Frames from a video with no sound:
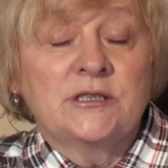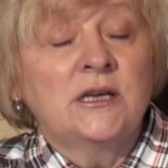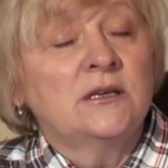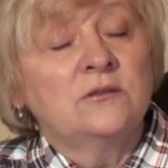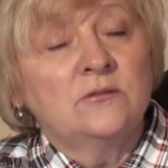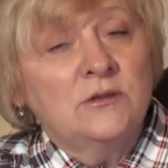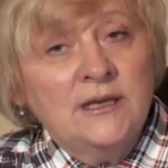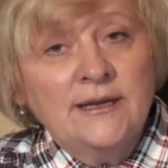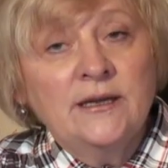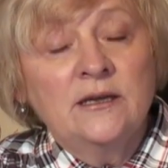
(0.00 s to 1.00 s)

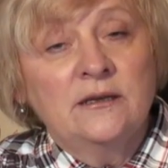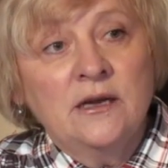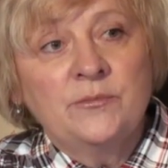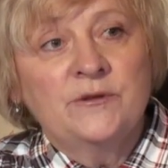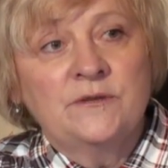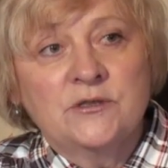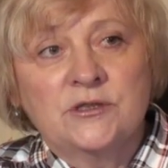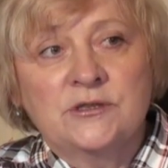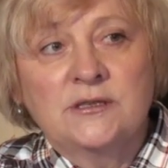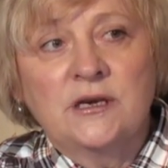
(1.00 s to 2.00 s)
Collapse is the
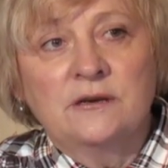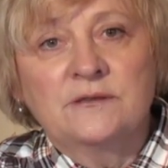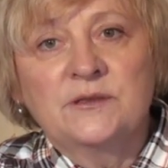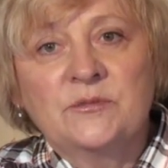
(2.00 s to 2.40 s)
national building in